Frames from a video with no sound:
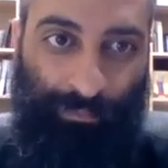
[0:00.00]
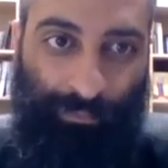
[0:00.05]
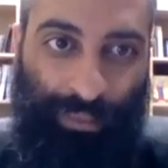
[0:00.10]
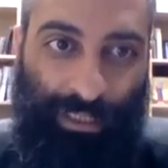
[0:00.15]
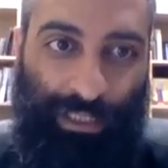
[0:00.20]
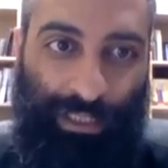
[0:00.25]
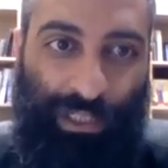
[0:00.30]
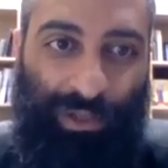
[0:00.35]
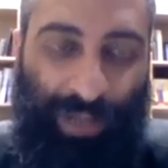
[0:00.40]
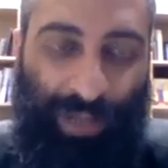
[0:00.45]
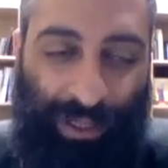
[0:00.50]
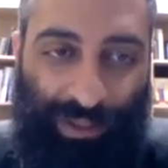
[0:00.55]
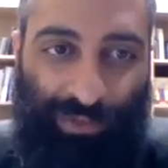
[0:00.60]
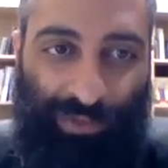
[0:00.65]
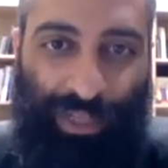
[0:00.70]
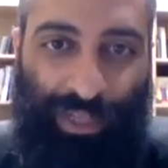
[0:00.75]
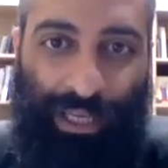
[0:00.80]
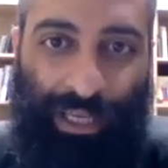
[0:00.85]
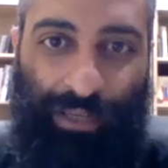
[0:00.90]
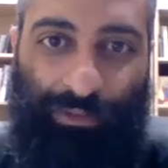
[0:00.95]
The crown of
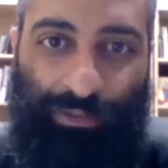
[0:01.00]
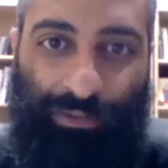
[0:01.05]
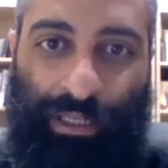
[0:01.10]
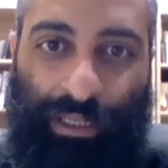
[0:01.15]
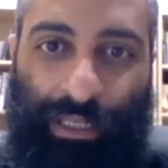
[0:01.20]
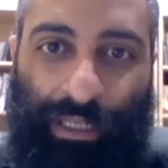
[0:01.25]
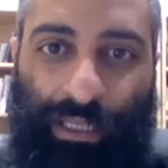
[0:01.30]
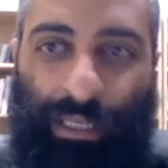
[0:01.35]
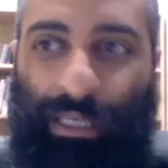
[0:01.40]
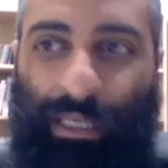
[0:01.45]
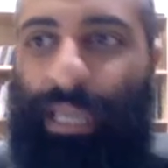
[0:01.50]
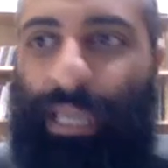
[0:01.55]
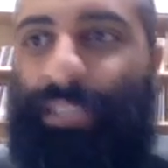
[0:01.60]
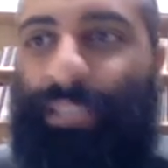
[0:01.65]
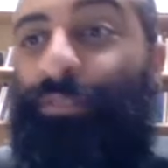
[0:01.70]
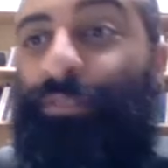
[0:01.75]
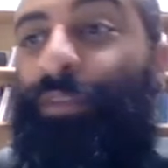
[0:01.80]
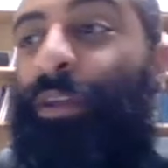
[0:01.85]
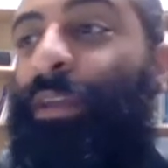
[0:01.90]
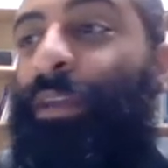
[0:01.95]
life. It's
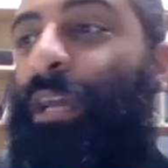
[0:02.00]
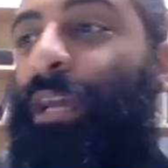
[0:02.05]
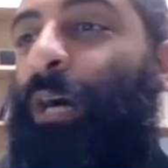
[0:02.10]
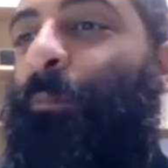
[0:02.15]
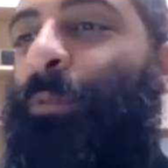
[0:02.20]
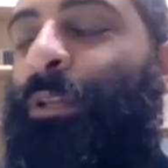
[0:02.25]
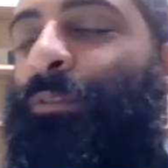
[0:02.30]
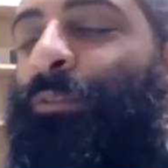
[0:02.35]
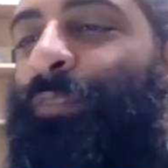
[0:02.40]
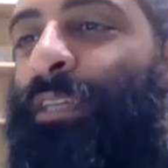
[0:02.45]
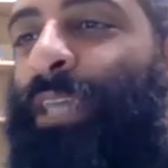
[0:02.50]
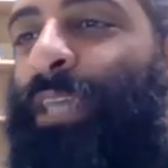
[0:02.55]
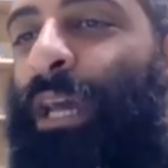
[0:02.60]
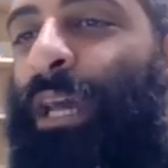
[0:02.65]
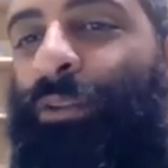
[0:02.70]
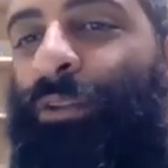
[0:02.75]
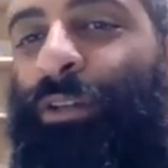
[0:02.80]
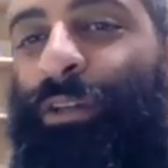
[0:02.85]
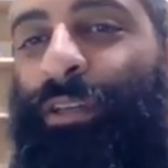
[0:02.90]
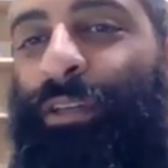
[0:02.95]
a very uplifting
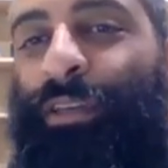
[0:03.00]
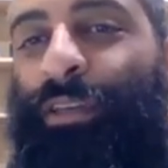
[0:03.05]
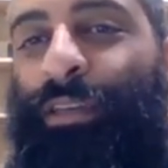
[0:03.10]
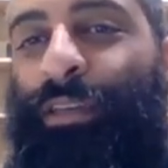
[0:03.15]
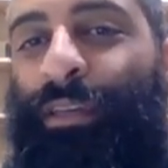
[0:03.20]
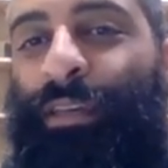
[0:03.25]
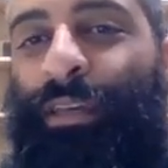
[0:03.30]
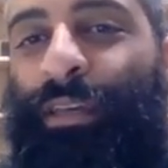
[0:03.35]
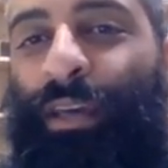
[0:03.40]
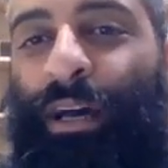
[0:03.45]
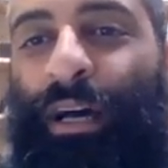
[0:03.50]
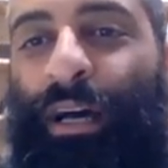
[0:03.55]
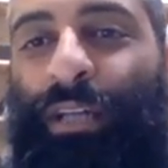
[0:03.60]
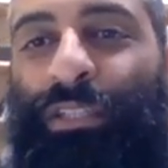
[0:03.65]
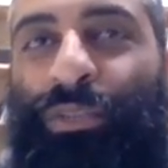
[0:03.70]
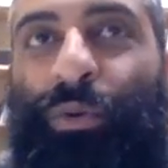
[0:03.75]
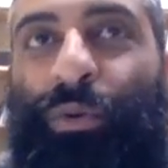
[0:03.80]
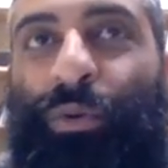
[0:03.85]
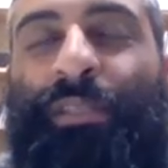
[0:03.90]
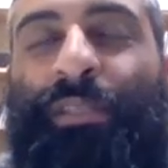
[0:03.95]
outlook uh,
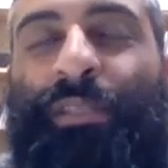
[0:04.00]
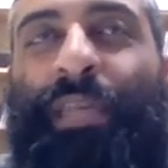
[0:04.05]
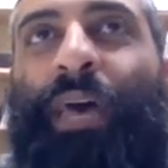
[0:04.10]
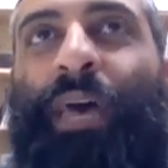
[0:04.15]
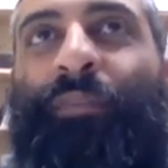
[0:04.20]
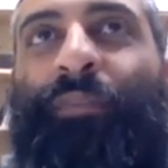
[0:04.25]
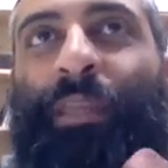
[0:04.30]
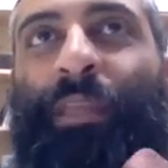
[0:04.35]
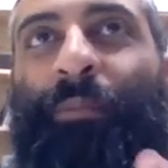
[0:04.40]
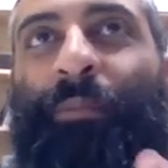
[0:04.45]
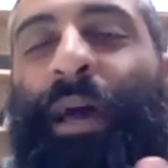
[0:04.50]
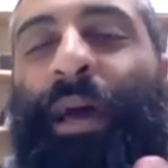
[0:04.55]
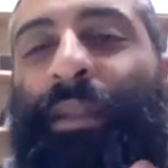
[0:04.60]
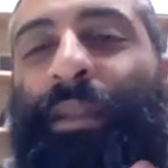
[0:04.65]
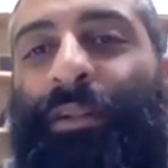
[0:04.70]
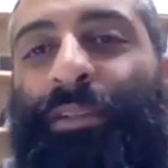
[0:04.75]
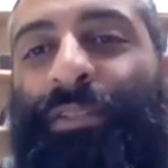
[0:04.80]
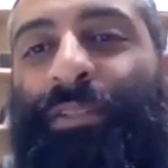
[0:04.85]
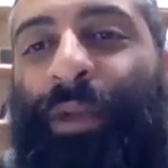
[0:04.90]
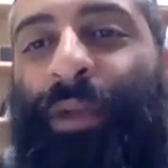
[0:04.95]
towards the heavenly
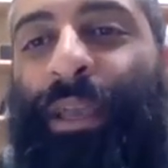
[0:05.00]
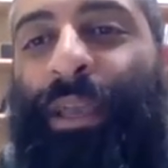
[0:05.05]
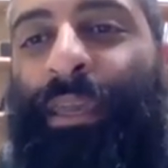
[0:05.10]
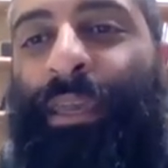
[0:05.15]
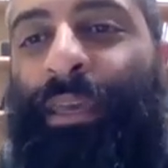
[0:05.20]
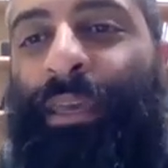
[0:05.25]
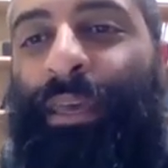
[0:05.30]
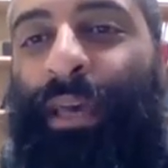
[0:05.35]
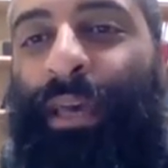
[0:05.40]
matters, right?